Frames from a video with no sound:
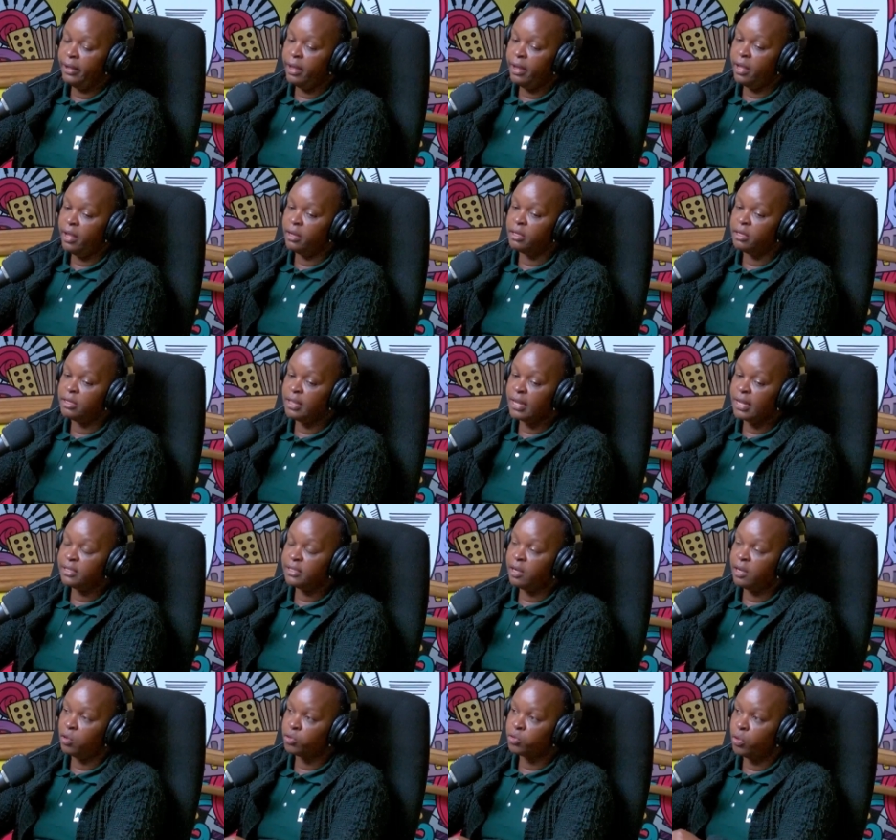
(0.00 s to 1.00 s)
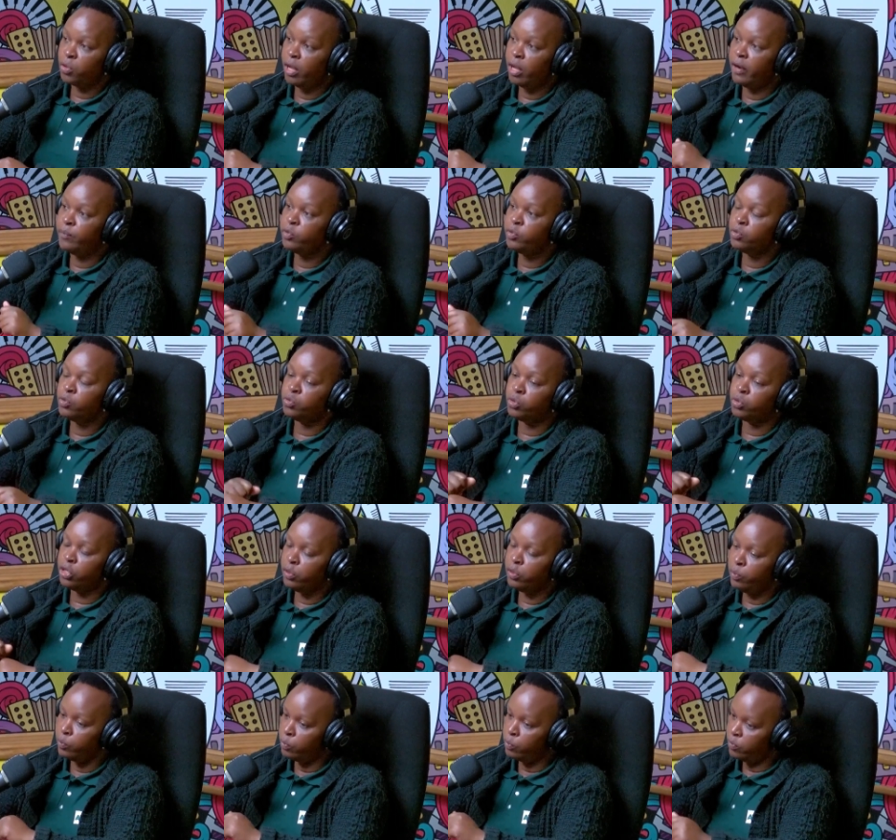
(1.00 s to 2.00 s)
and that also helps you to
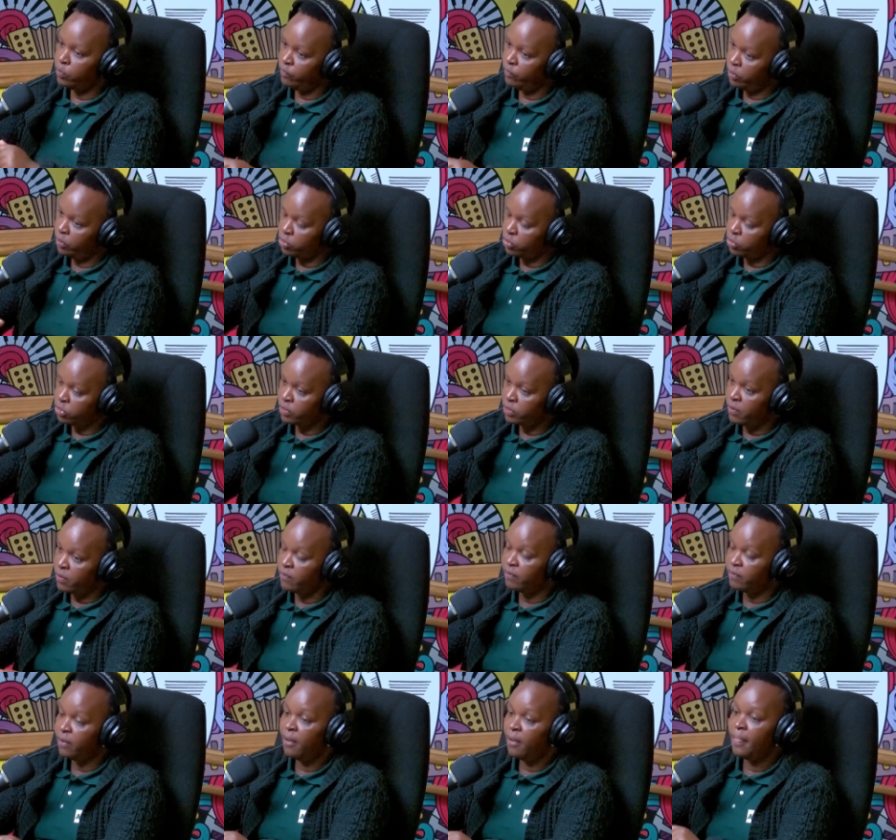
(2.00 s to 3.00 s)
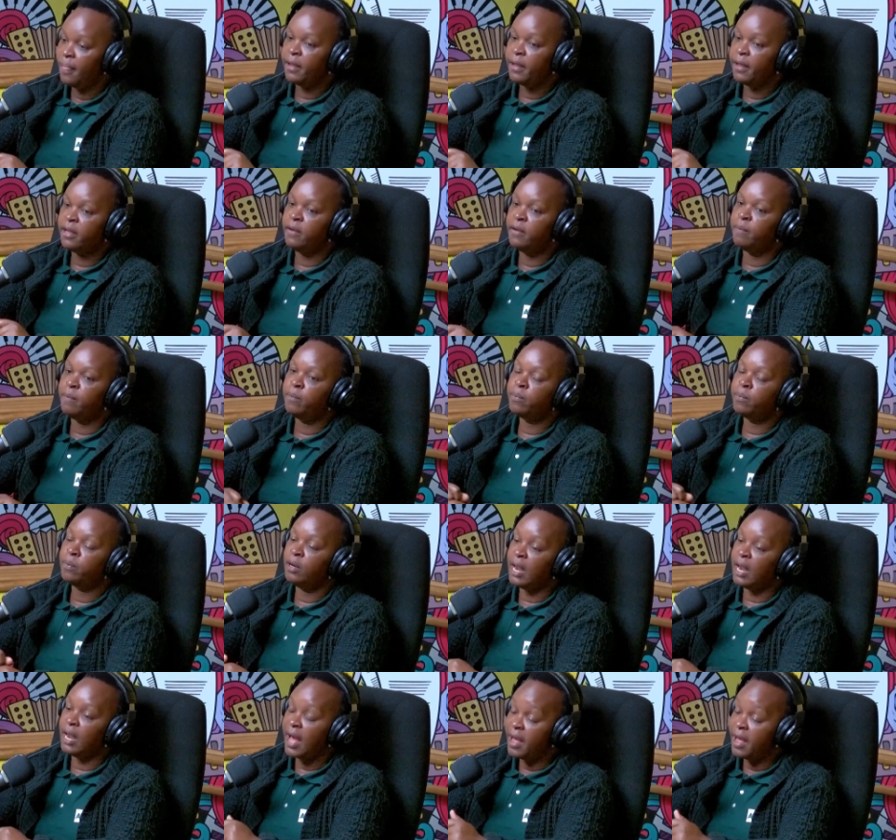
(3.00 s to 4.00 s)
keep improving yourself keep
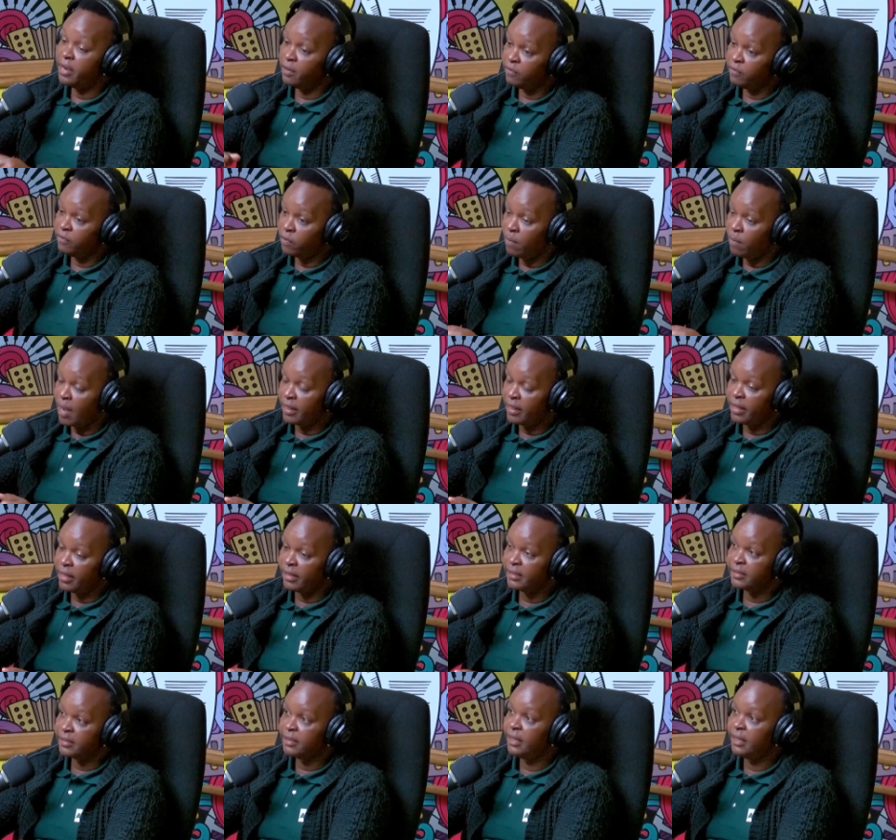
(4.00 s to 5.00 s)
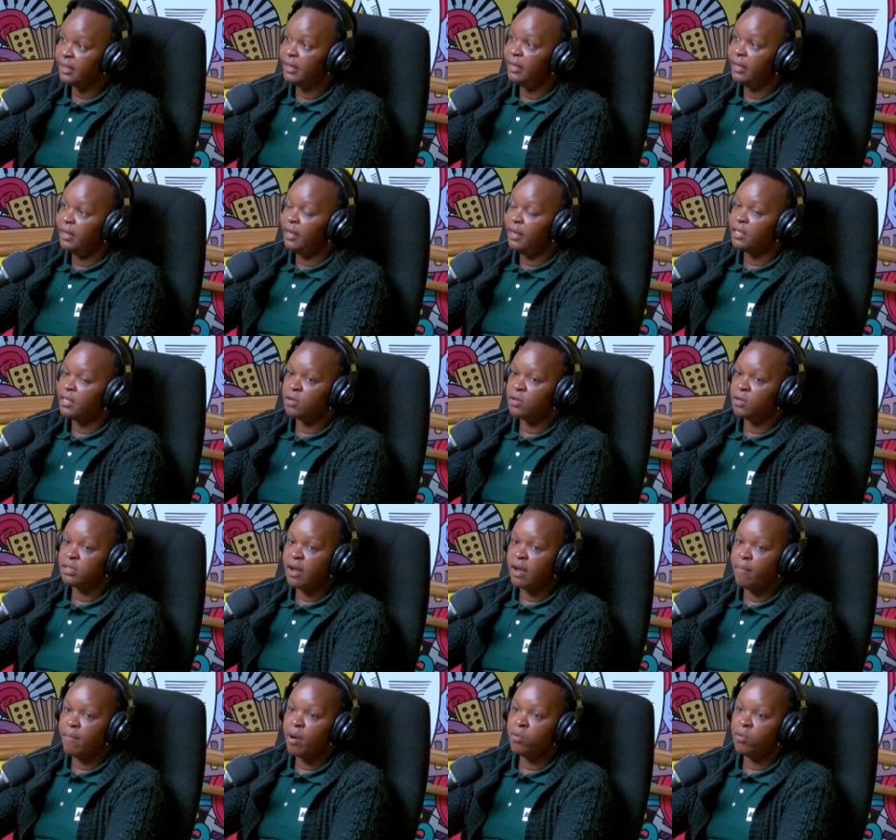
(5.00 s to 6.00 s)
learning from others. Mm-hmm. It's not
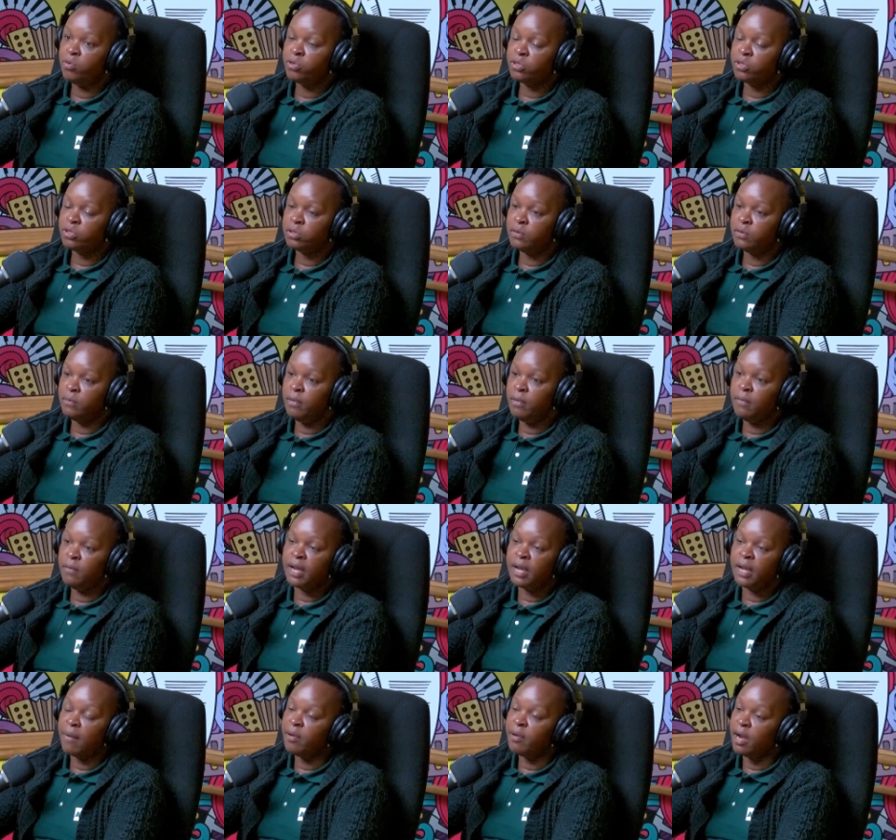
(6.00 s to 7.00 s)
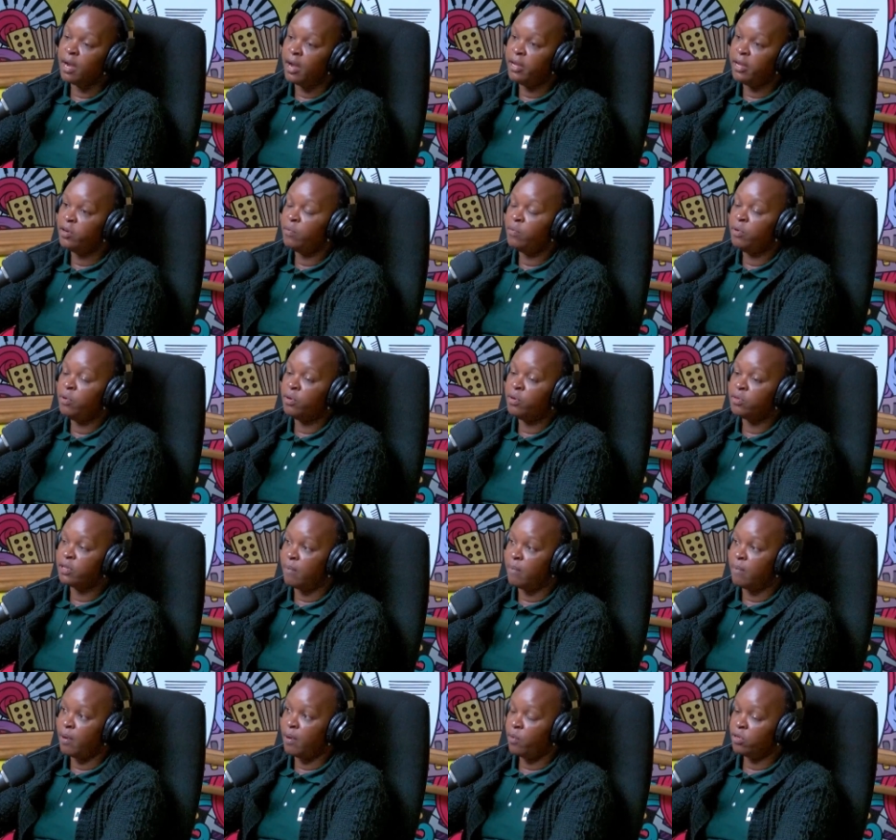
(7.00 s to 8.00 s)
about me becoming a hero because
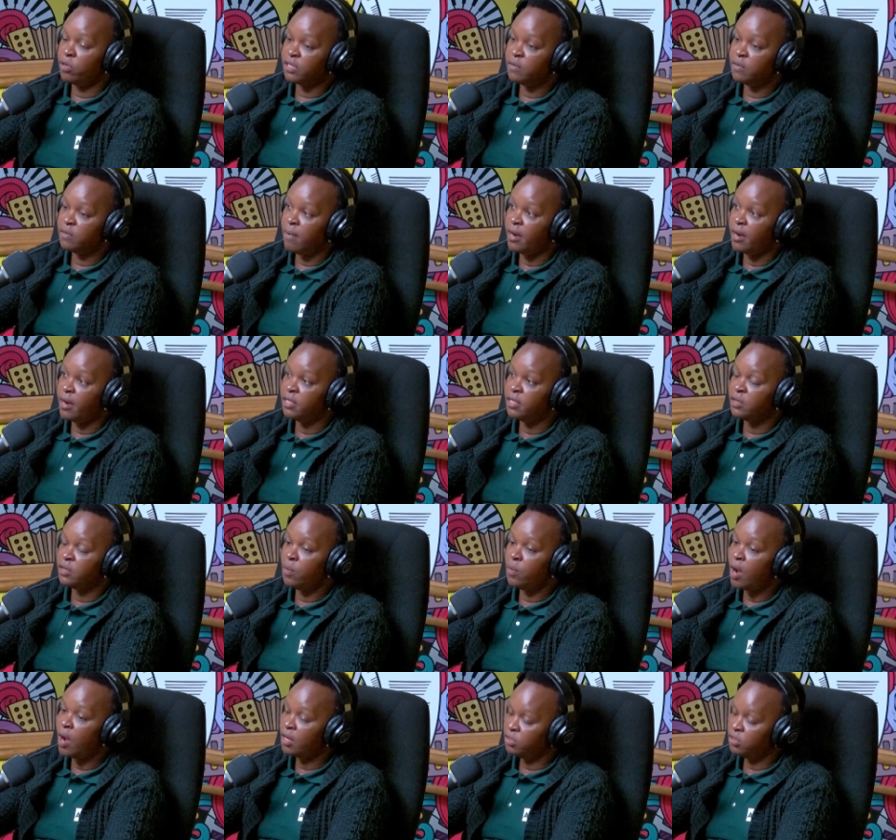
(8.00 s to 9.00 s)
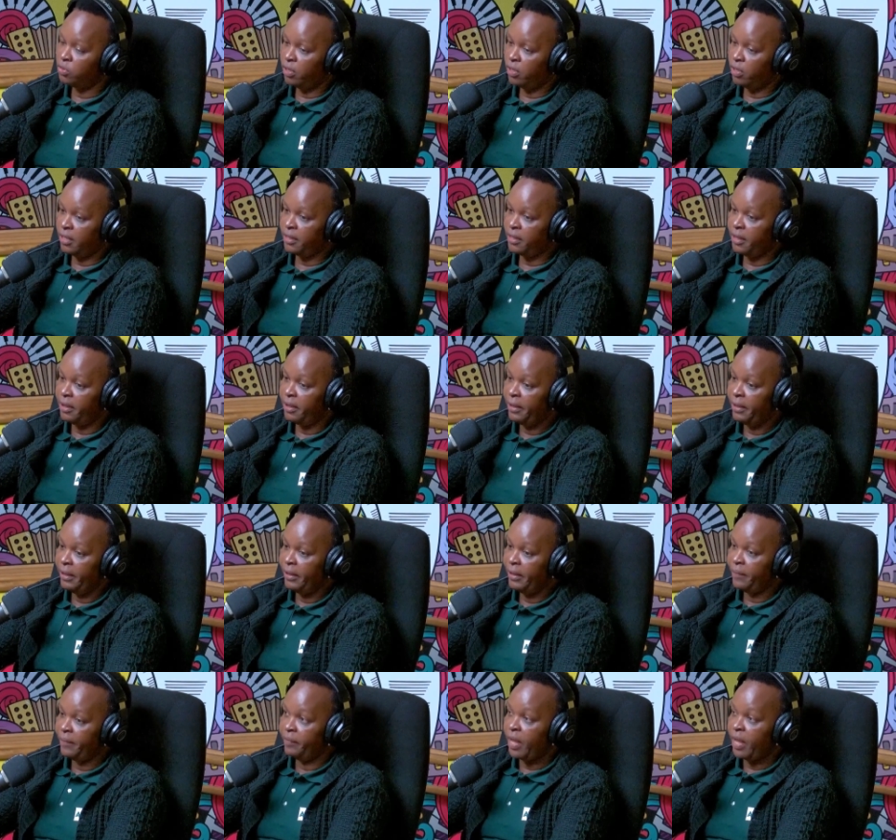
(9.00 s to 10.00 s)
I'm a project manager. We work together.
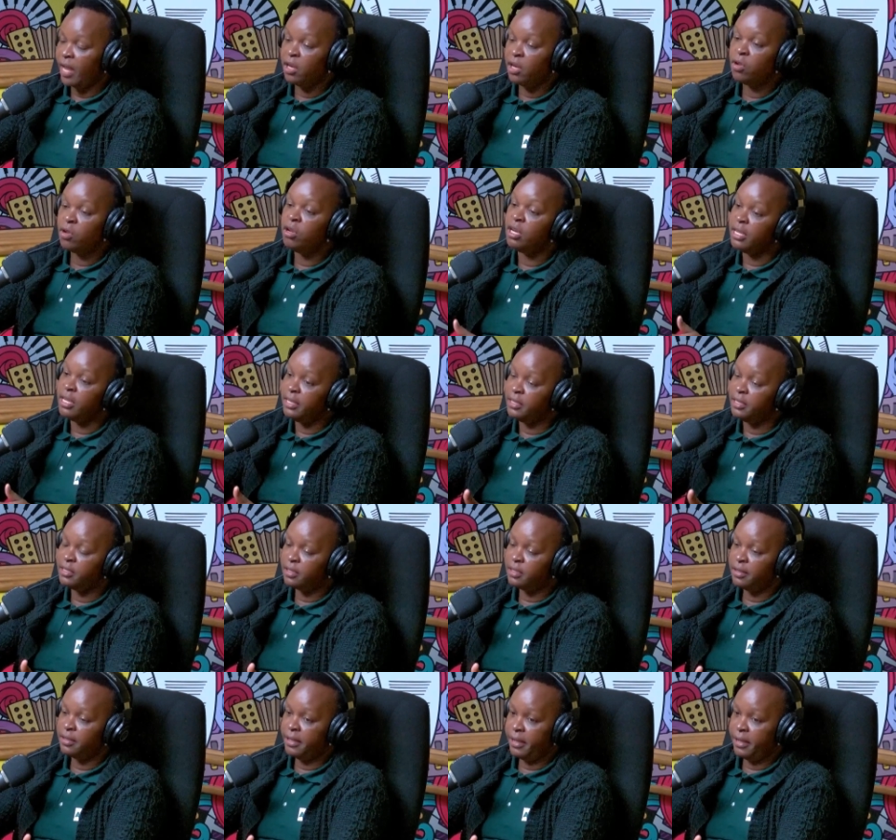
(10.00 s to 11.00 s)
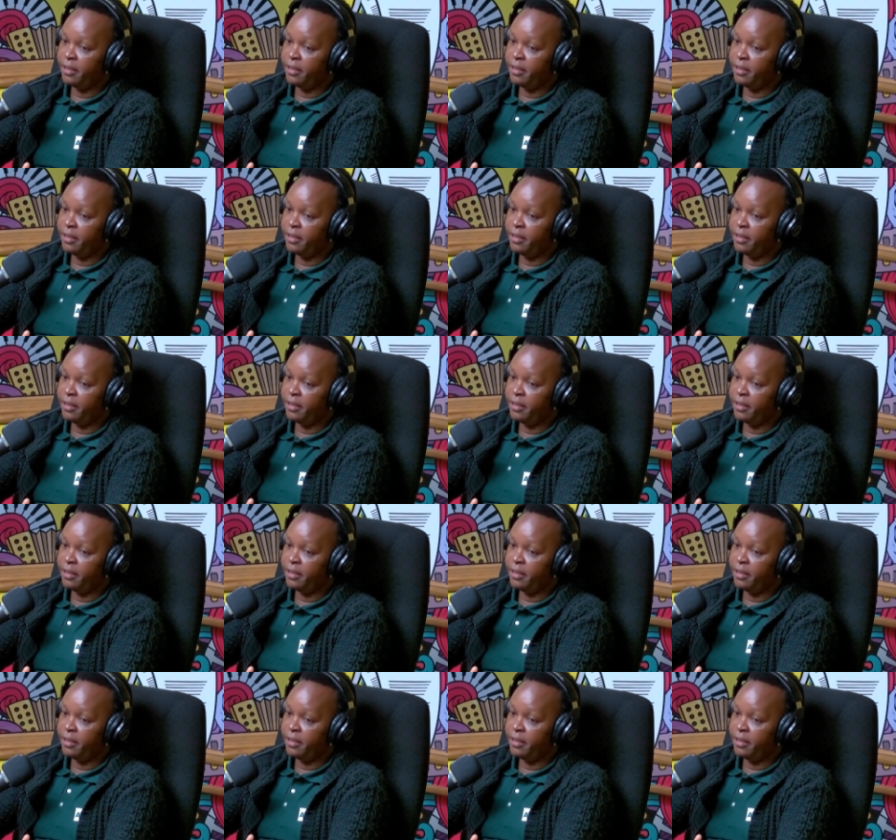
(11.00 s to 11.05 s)
Yes. I don't lead.